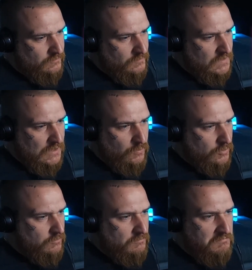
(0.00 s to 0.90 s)
That
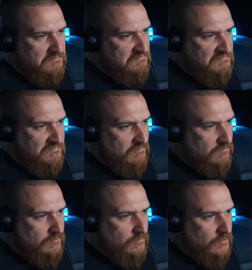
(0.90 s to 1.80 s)
one,
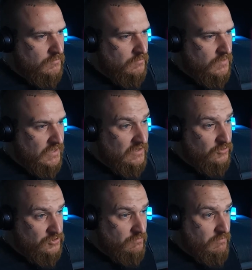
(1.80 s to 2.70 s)
it
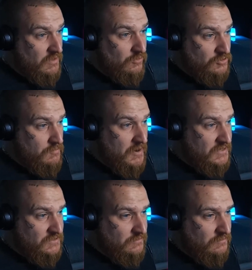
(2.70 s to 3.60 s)
looks
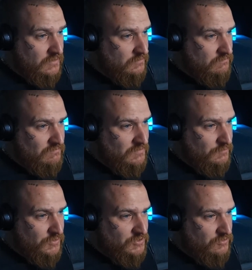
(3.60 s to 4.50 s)
amazing.
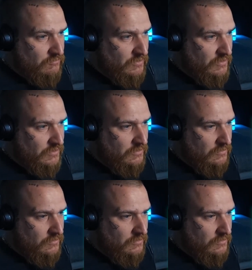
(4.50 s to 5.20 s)
But it's not really